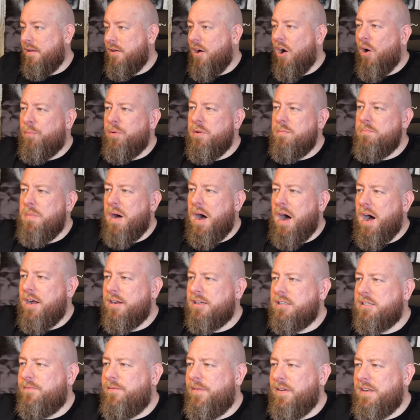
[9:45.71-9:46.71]
open
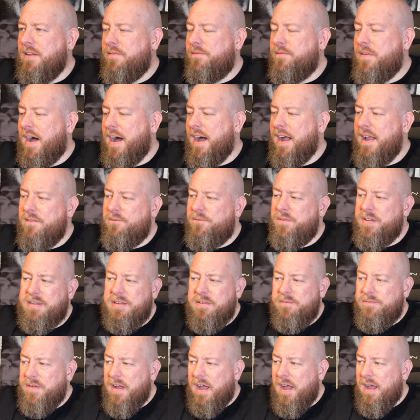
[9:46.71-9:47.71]
box 55,
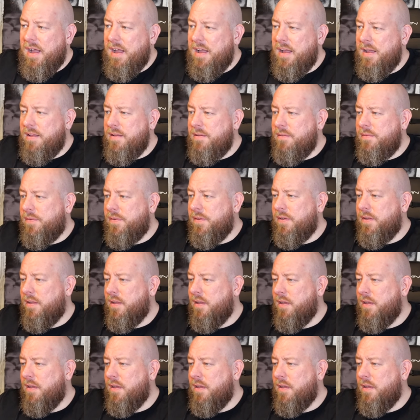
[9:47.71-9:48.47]
55,